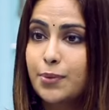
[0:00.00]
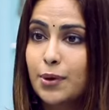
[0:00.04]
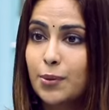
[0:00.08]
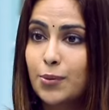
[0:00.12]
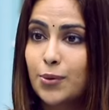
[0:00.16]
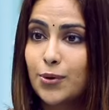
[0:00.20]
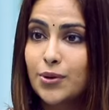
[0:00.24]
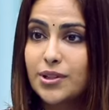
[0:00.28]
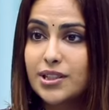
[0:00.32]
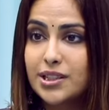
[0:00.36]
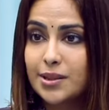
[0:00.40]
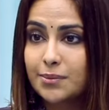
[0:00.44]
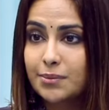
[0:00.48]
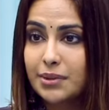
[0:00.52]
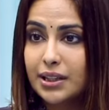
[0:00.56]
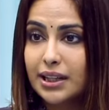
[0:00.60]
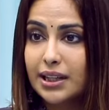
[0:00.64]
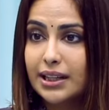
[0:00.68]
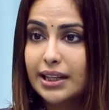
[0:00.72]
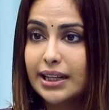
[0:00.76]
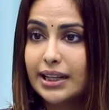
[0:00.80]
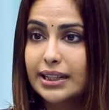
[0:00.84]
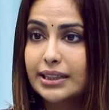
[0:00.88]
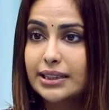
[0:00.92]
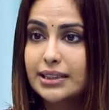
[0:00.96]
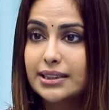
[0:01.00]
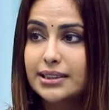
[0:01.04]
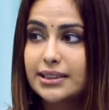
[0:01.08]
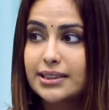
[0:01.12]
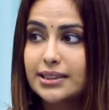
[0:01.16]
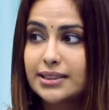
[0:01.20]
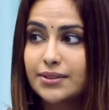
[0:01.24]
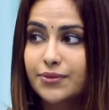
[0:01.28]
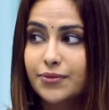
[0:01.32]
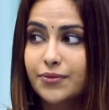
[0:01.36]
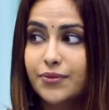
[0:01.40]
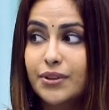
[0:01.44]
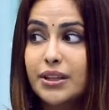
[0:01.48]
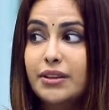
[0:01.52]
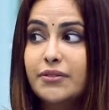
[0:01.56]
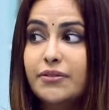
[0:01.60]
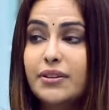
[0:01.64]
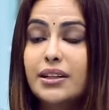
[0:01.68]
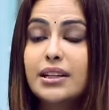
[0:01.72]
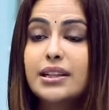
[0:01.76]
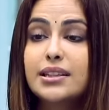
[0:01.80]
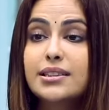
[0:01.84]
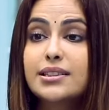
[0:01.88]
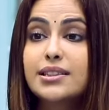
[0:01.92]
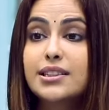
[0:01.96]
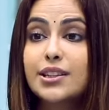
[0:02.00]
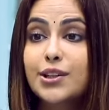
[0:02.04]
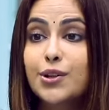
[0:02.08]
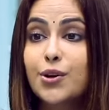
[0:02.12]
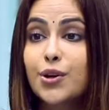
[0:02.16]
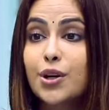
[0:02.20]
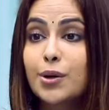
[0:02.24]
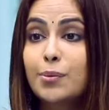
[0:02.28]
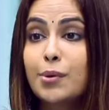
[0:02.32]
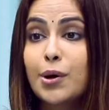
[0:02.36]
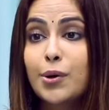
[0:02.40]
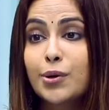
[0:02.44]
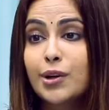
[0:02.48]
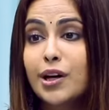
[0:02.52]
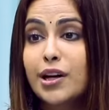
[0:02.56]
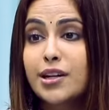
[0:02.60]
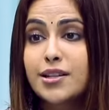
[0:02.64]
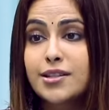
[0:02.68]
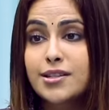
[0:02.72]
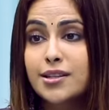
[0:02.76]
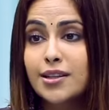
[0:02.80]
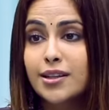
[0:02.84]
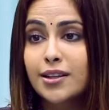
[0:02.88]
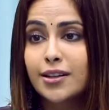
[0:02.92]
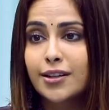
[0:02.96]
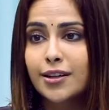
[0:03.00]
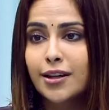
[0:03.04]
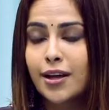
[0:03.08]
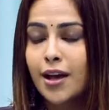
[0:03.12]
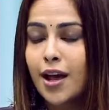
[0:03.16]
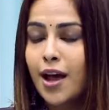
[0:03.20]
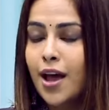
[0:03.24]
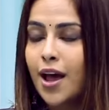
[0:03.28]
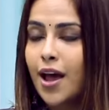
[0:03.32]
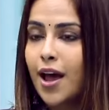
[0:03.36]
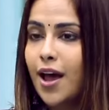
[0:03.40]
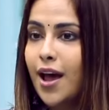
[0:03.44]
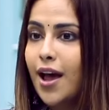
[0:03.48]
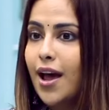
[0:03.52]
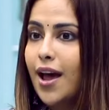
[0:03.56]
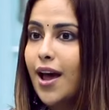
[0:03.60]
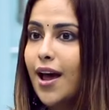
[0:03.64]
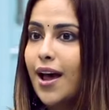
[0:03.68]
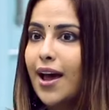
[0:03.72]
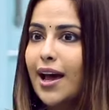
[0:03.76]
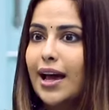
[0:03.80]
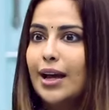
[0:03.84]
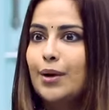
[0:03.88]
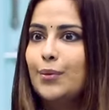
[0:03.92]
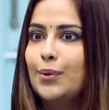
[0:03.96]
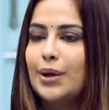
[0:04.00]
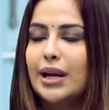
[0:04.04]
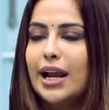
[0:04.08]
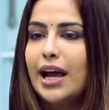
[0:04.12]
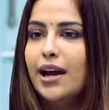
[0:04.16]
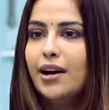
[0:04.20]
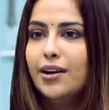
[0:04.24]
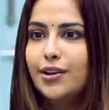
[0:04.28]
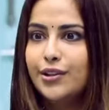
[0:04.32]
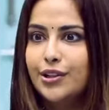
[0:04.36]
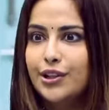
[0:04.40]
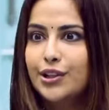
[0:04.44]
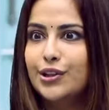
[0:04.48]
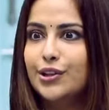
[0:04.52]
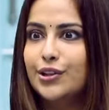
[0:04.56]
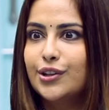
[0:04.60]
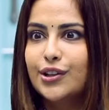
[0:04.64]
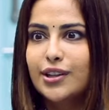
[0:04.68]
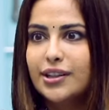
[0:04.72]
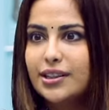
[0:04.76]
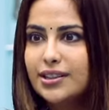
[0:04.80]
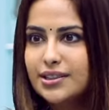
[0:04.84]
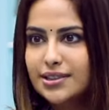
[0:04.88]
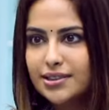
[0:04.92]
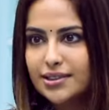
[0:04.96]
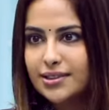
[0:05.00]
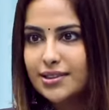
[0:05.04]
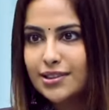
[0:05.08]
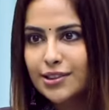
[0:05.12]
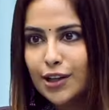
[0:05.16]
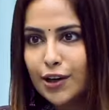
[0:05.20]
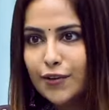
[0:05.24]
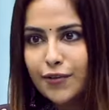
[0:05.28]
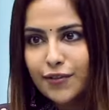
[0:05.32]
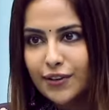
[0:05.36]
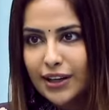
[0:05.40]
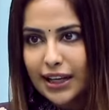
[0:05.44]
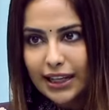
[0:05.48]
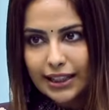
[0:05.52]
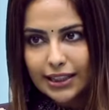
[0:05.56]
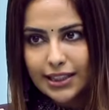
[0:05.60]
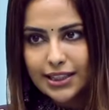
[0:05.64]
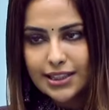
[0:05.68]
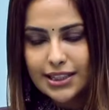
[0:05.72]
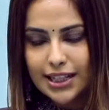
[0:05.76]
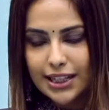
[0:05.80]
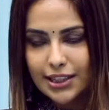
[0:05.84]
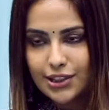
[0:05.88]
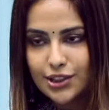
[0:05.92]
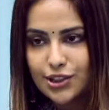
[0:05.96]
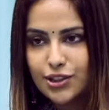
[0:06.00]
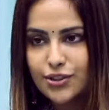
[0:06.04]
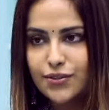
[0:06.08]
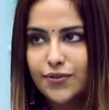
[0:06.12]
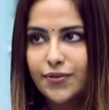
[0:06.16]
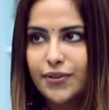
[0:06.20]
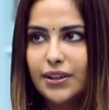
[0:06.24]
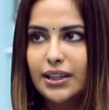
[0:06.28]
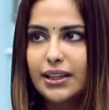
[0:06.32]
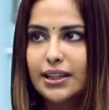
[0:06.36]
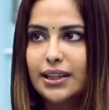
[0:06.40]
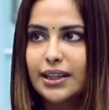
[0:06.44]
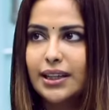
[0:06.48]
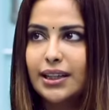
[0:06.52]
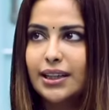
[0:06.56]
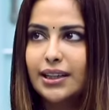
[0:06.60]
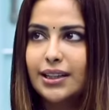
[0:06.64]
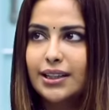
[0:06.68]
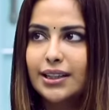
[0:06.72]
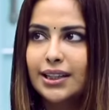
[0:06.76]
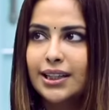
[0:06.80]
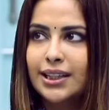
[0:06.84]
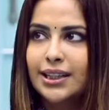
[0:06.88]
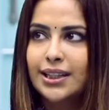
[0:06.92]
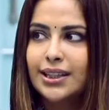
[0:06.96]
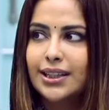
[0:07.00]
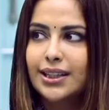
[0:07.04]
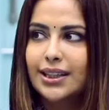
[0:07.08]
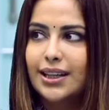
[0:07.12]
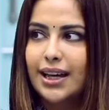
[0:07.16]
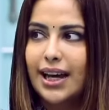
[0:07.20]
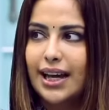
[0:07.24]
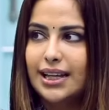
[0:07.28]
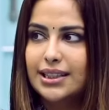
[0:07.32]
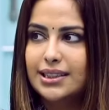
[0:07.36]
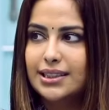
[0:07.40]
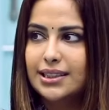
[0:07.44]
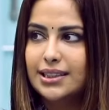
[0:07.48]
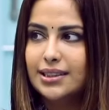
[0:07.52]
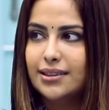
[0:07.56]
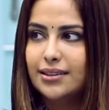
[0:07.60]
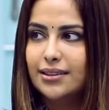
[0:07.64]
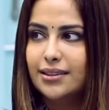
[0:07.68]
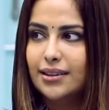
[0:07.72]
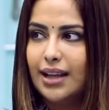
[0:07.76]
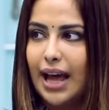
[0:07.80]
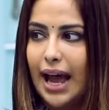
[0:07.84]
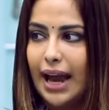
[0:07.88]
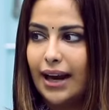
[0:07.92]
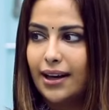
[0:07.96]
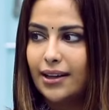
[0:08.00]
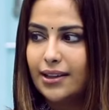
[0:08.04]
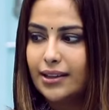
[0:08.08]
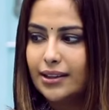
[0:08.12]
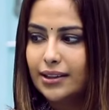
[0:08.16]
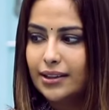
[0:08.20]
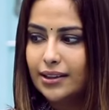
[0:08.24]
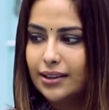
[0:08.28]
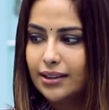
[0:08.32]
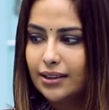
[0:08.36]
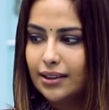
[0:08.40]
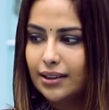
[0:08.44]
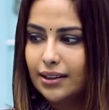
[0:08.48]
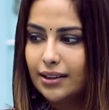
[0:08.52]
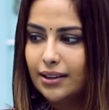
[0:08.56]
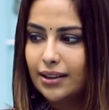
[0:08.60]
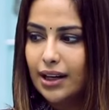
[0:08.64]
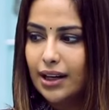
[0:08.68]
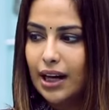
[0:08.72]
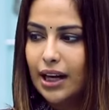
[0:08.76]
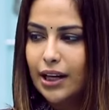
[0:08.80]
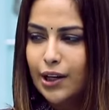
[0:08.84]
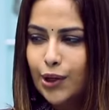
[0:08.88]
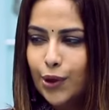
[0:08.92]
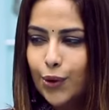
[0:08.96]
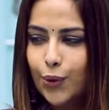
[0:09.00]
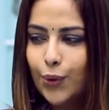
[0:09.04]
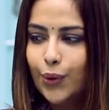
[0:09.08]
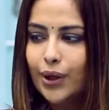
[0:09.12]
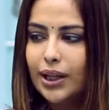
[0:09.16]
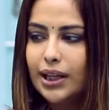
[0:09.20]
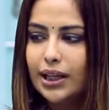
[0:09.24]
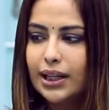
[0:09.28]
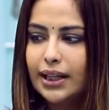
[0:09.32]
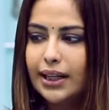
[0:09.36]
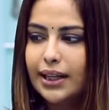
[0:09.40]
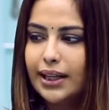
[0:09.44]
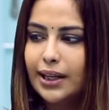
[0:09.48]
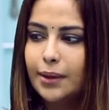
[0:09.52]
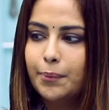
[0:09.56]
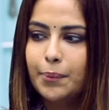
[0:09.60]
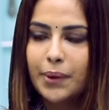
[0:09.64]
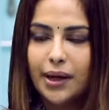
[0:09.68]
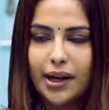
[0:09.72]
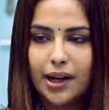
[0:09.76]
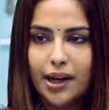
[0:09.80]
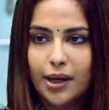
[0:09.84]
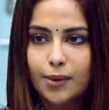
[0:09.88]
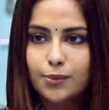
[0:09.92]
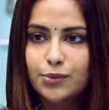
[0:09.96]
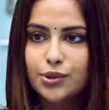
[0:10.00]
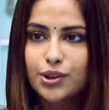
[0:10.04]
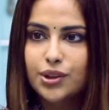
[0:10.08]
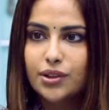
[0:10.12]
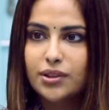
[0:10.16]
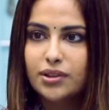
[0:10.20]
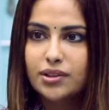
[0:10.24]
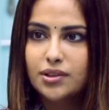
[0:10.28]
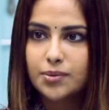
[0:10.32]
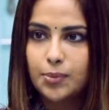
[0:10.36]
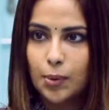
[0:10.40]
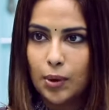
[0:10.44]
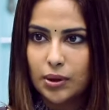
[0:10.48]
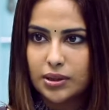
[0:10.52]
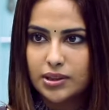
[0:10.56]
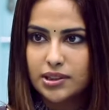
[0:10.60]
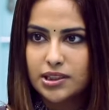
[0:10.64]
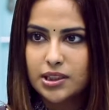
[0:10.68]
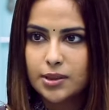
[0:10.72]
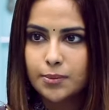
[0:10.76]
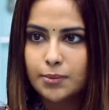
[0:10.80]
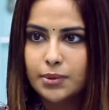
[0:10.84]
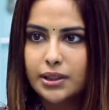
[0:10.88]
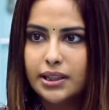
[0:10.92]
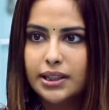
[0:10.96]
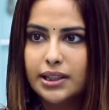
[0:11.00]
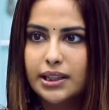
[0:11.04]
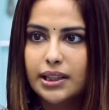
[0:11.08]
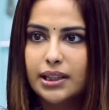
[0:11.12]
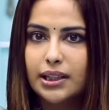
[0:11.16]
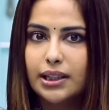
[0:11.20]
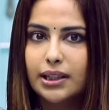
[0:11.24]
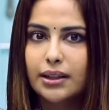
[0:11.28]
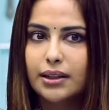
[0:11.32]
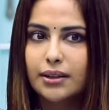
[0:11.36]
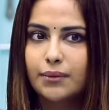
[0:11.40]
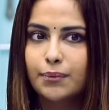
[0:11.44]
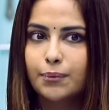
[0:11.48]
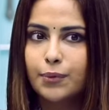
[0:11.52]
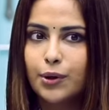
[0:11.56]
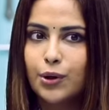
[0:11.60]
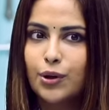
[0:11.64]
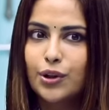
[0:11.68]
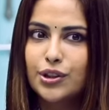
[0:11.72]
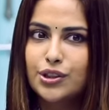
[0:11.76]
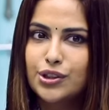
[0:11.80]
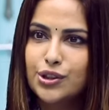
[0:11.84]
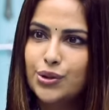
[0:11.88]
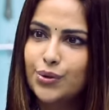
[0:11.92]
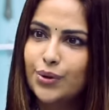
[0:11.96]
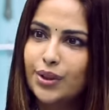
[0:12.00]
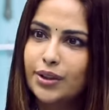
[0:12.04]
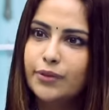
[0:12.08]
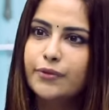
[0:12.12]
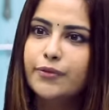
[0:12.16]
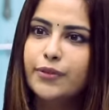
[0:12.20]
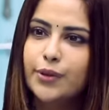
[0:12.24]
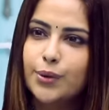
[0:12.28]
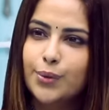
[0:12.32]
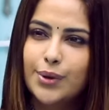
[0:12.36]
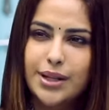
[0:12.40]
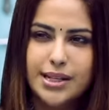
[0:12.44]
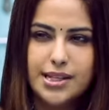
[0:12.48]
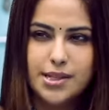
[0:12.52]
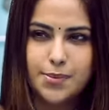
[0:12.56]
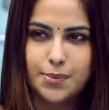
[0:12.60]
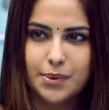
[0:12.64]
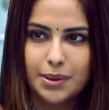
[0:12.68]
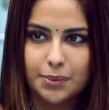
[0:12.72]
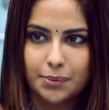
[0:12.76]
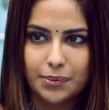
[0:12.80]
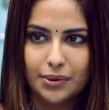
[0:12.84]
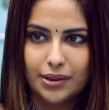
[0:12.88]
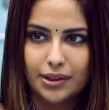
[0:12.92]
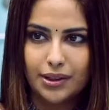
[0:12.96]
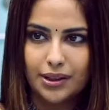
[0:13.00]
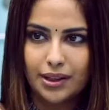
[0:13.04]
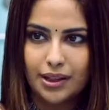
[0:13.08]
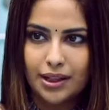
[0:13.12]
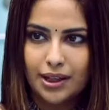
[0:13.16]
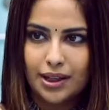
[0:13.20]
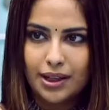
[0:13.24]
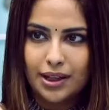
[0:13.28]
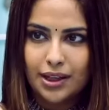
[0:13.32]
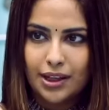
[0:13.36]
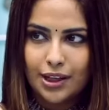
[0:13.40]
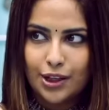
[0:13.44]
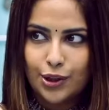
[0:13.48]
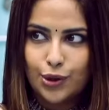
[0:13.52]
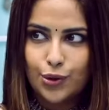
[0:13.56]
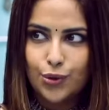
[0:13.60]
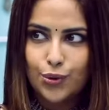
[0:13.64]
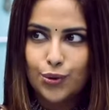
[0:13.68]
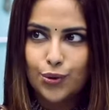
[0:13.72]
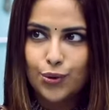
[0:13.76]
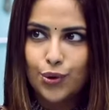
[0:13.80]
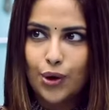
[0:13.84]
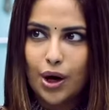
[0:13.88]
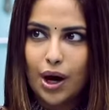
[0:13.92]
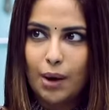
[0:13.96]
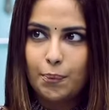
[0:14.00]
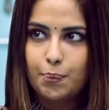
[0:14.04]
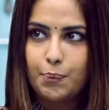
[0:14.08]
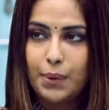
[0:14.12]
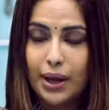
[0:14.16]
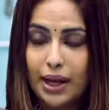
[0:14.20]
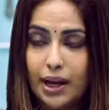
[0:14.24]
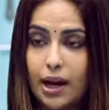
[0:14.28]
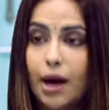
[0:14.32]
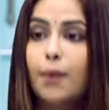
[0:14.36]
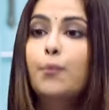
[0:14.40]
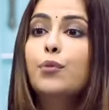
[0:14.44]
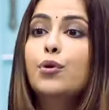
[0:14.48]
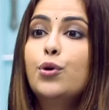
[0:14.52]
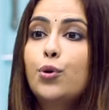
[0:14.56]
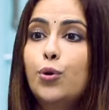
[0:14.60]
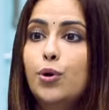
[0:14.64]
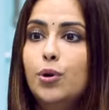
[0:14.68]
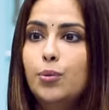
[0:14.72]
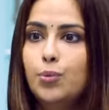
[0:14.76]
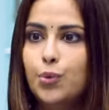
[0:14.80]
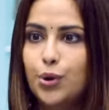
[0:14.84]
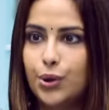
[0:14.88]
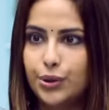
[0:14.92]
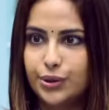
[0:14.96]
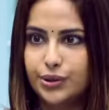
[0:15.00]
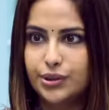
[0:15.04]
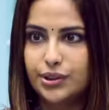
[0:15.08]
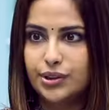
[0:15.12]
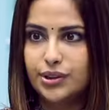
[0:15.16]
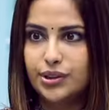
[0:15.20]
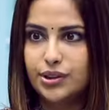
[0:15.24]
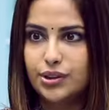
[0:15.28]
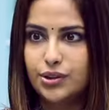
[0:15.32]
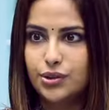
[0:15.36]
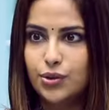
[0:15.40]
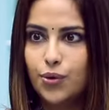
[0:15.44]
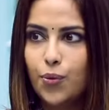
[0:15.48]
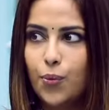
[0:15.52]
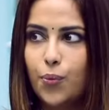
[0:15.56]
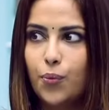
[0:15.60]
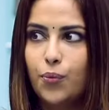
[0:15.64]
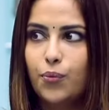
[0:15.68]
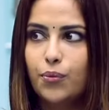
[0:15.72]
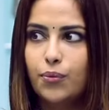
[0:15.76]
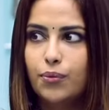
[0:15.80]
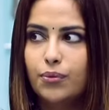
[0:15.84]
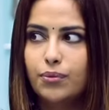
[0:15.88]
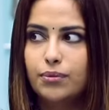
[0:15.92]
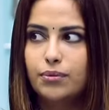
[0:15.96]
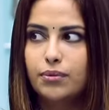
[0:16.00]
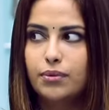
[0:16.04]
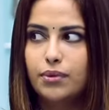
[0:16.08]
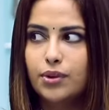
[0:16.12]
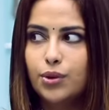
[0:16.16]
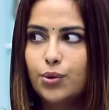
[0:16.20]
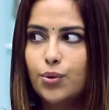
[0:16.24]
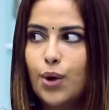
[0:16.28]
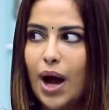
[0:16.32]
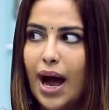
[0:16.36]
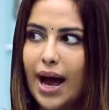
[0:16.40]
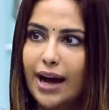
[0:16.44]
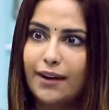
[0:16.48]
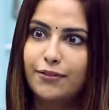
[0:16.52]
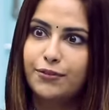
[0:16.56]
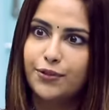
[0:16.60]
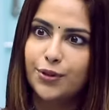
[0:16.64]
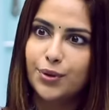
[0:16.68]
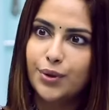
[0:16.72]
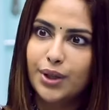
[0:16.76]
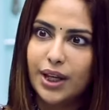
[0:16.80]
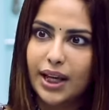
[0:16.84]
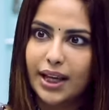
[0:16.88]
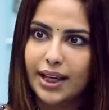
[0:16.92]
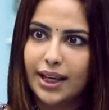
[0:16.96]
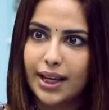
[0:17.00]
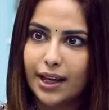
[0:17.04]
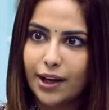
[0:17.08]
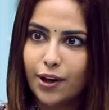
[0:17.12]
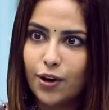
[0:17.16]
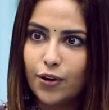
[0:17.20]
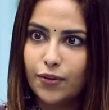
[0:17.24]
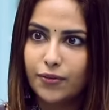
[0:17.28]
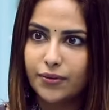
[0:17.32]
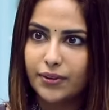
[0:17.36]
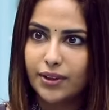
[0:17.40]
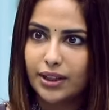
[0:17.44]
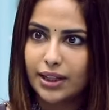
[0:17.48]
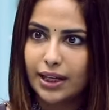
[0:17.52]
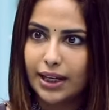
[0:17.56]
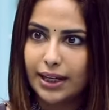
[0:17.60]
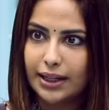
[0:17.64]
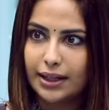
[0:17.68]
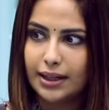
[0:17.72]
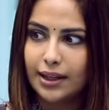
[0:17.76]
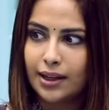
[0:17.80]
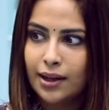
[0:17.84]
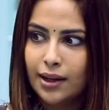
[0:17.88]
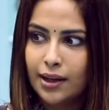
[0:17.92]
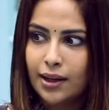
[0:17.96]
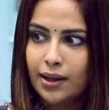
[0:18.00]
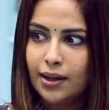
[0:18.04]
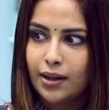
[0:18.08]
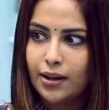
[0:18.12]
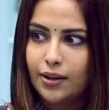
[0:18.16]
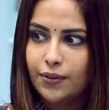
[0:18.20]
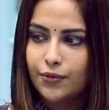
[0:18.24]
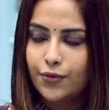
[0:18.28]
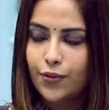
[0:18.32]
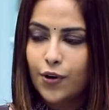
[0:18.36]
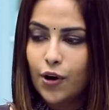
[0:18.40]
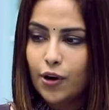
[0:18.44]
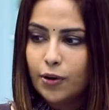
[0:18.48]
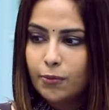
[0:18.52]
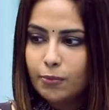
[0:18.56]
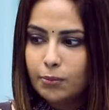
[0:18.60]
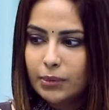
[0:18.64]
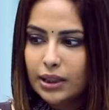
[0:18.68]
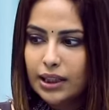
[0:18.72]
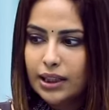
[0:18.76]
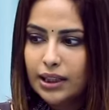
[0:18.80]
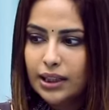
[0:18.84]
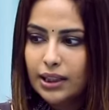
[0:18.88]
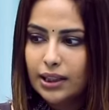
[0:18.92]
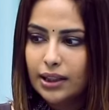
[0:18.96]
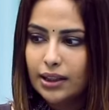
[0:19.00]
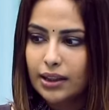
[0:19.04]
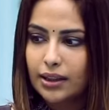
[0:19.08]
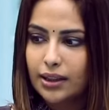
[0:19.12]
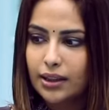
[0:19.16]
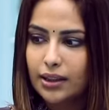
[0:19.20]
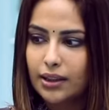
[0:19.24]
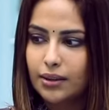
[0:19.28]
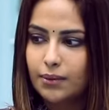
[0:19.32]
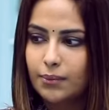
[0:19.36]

promote something like this, we feel insecure about our skin. And when I hear stuff like this, I just feel like as an actor, unknowingly it becomes your responsibility because you influence people. Exactly. You become role models. So you have to take care of it. And for me,